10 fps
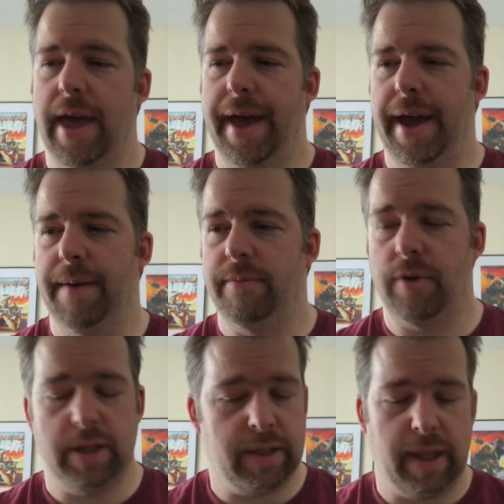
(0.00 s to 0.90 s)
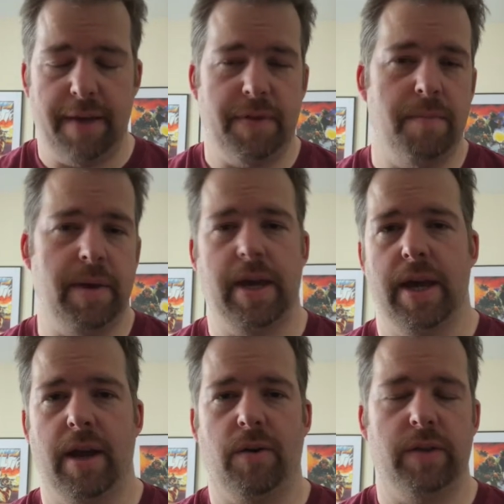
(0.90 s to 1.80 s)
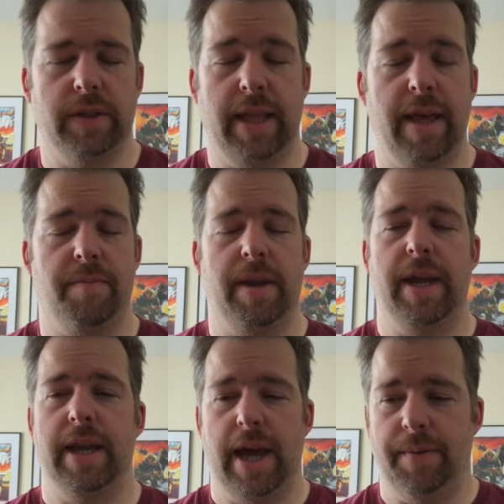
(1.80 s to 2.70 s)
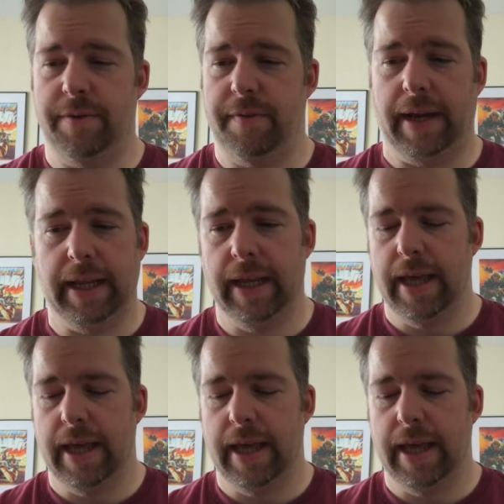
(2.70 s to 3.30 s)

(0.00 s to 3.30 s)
So I just left it be, and I got the SNES Mini, and that was fine.